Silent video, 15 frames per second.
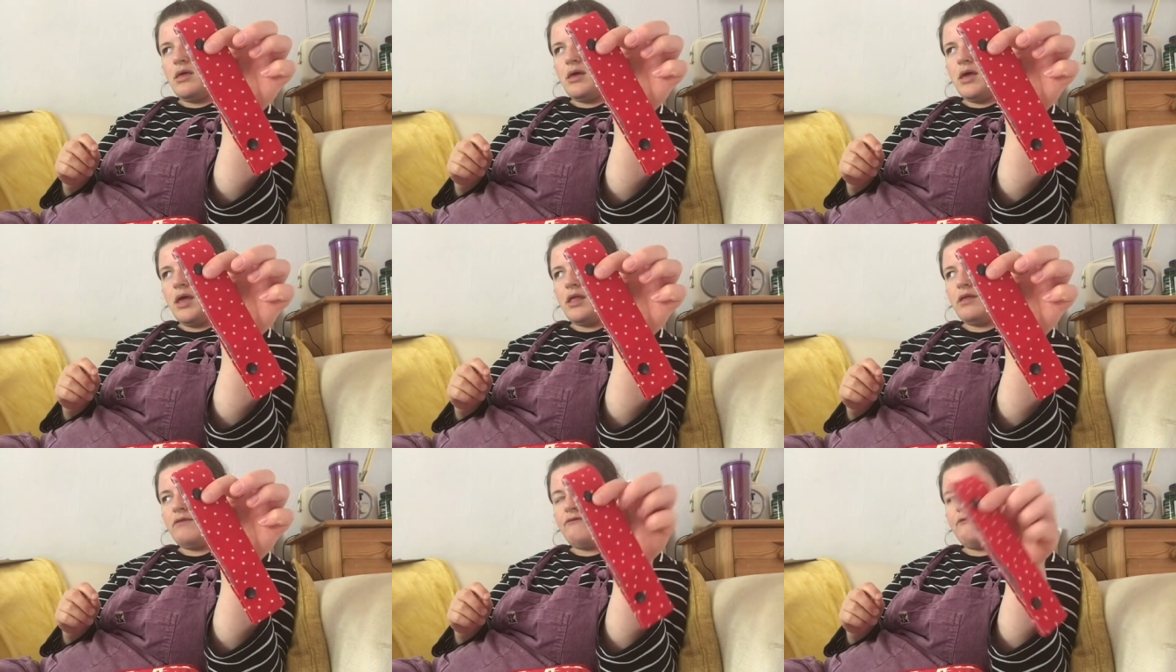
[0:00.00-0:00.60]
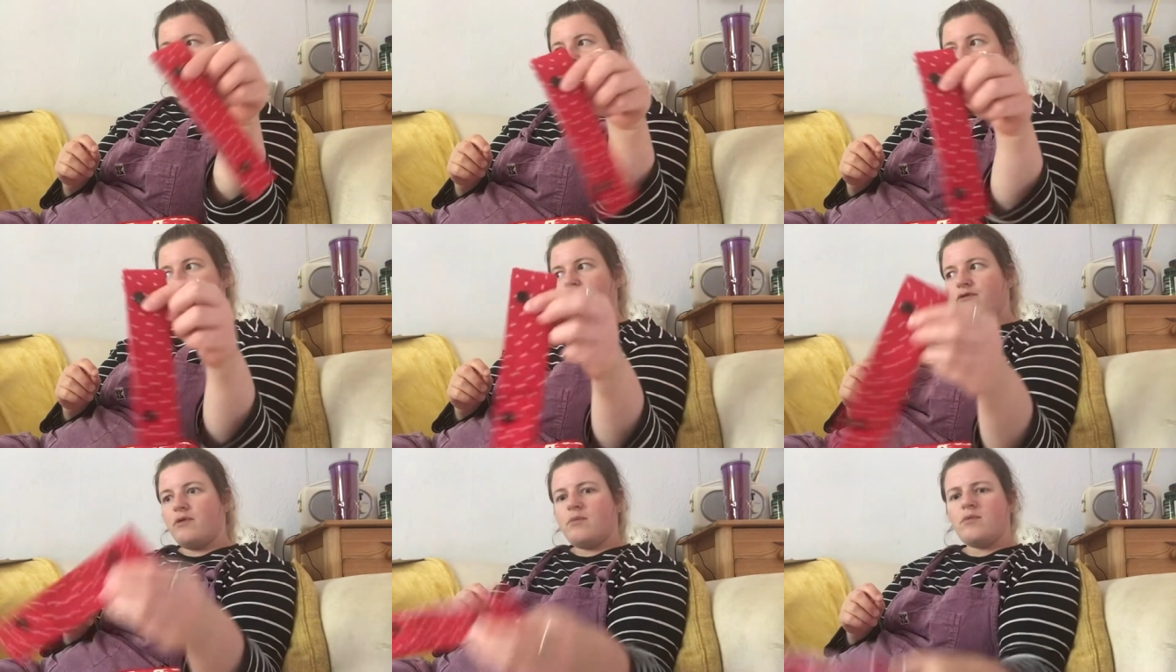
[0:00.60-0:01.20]
It's
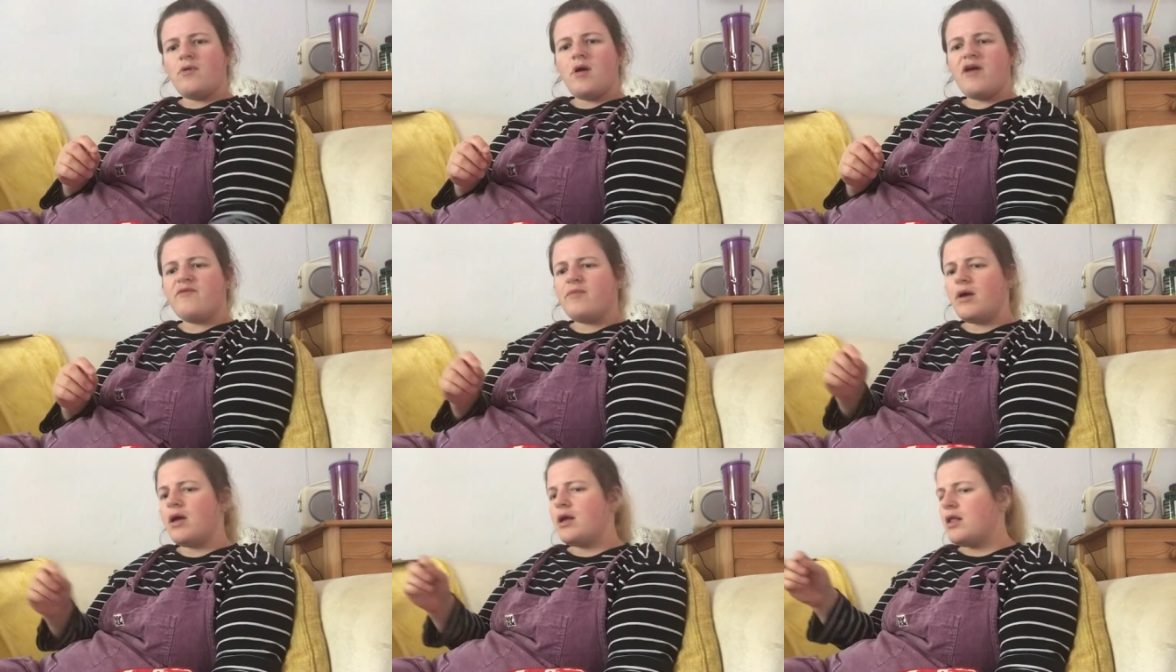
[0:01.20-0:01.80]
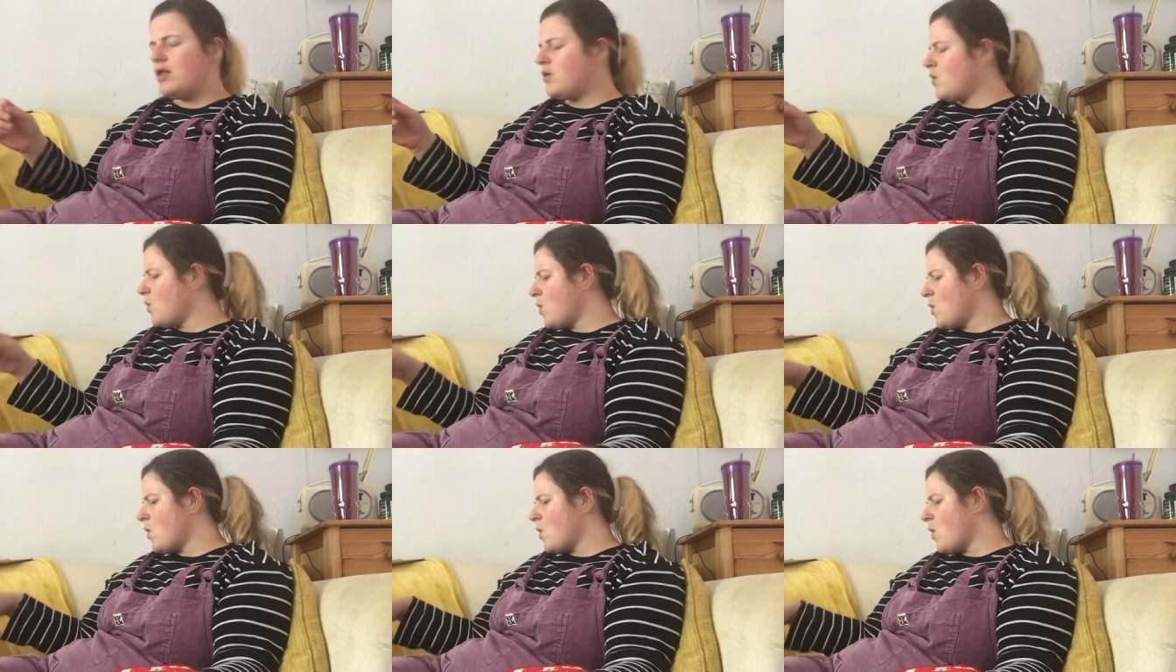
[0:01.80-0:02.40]
from Craftmonger
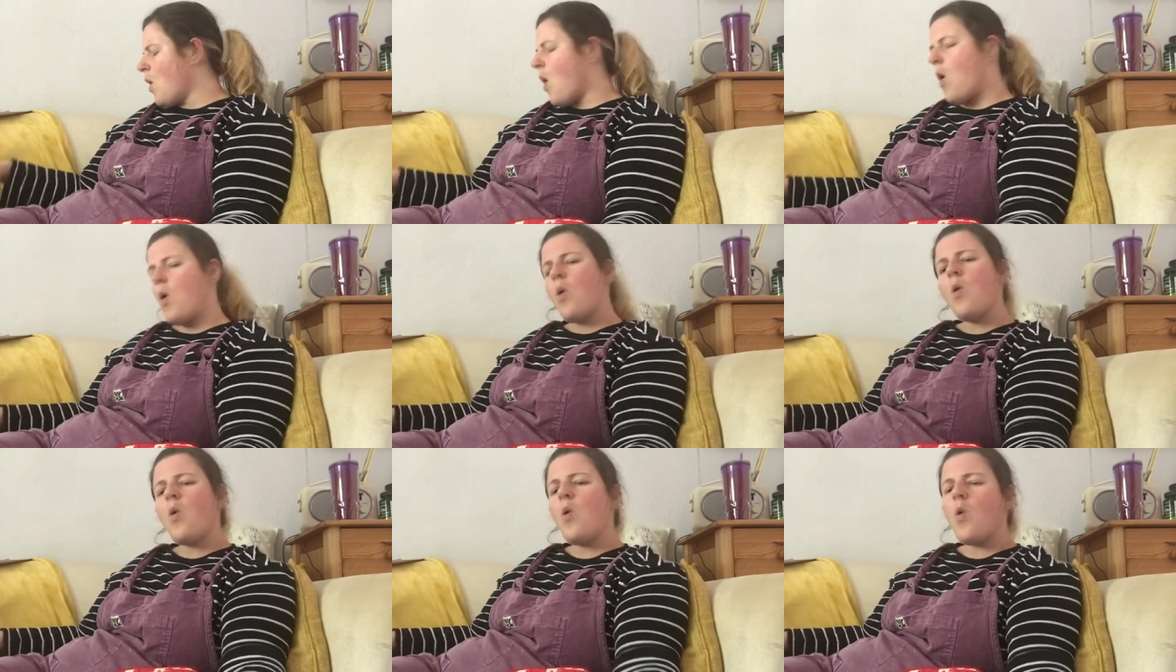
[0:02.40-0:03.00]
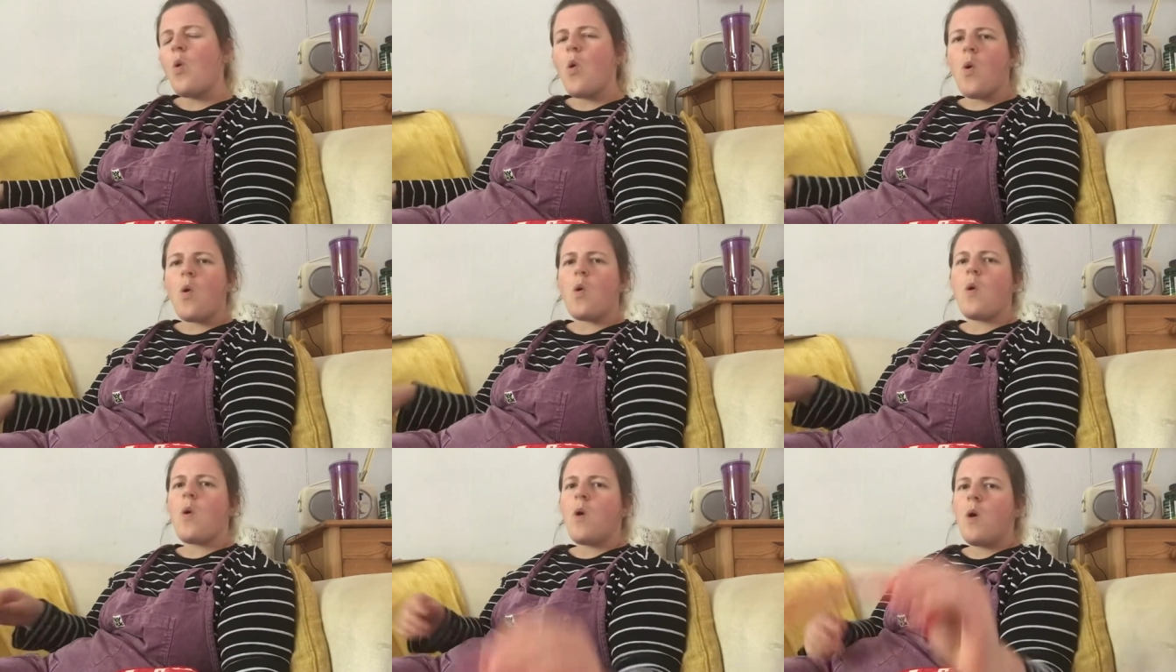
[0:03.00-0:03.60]
Galore
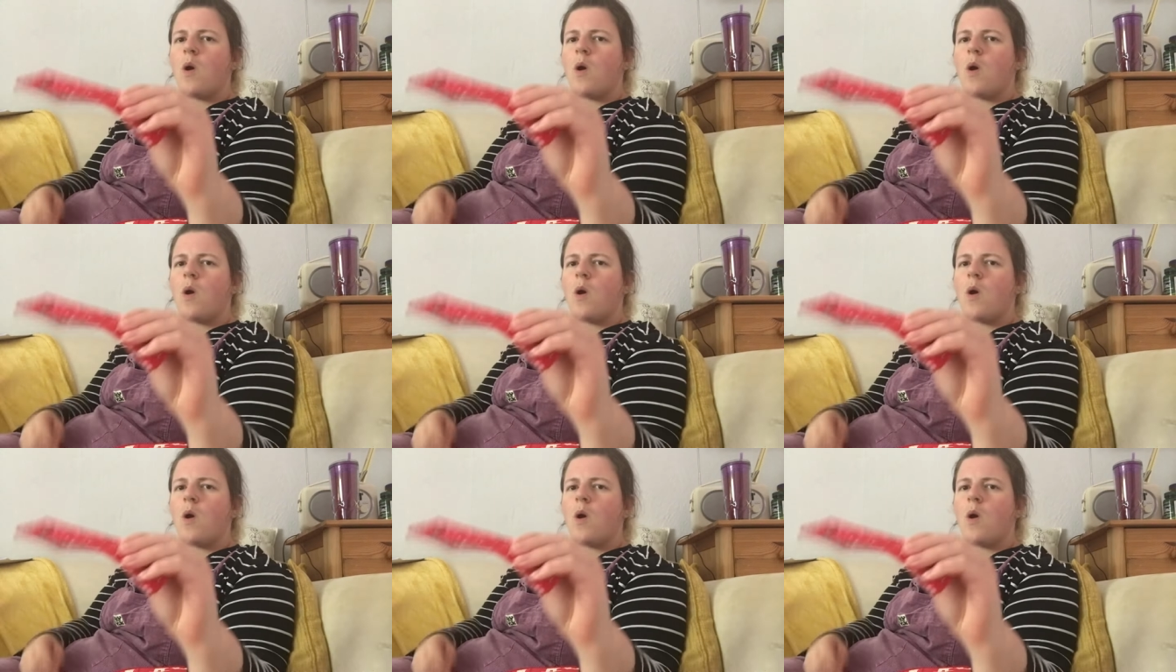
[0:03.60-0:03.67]
or